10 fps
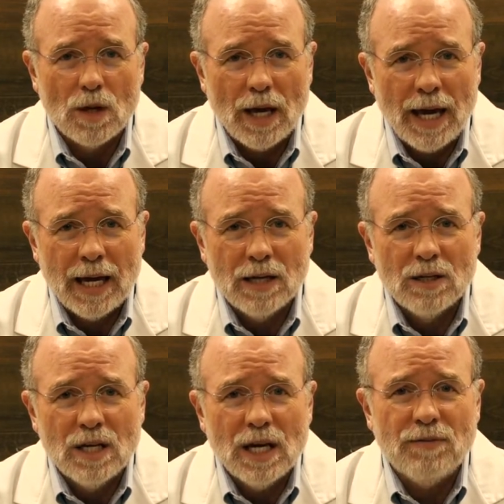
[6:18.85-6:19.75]
And
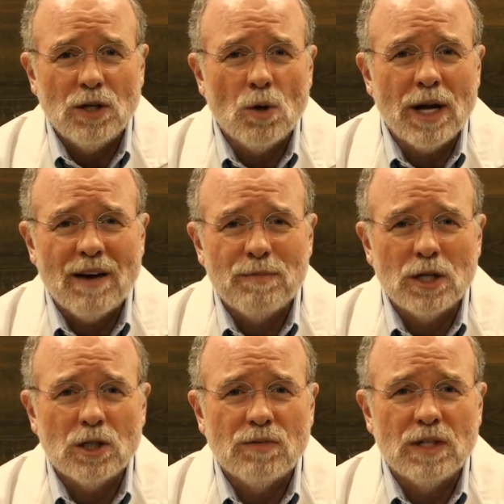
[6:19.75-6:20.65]
if you don't have
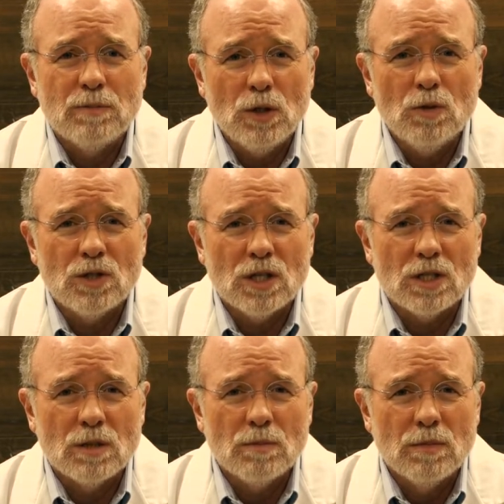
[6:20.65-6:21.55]
much of an immune
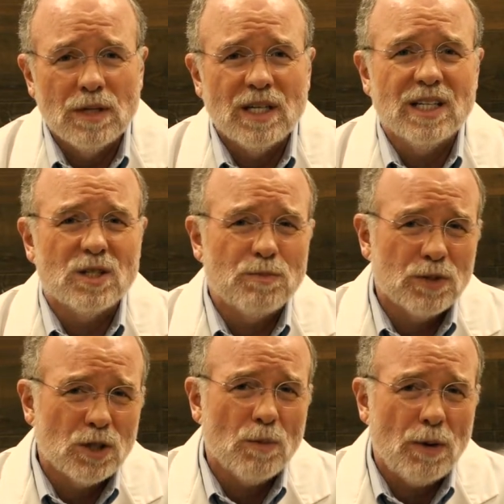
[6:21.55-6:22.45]
system, it's
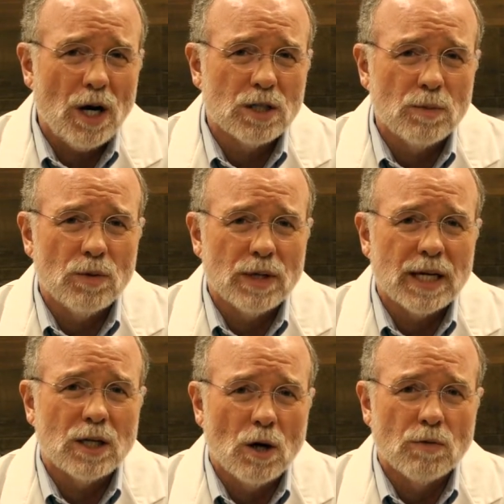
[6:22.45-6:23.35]
still possible it
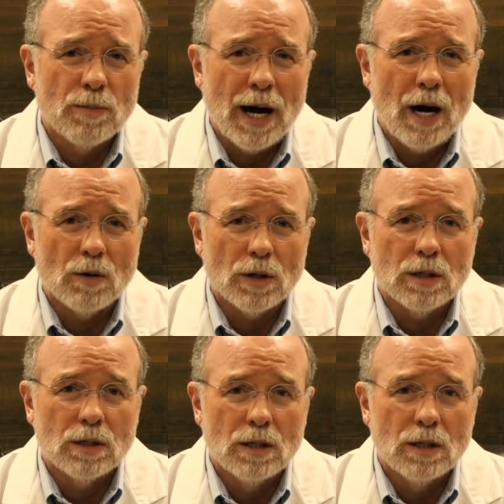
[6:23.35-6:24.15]
could overpower it.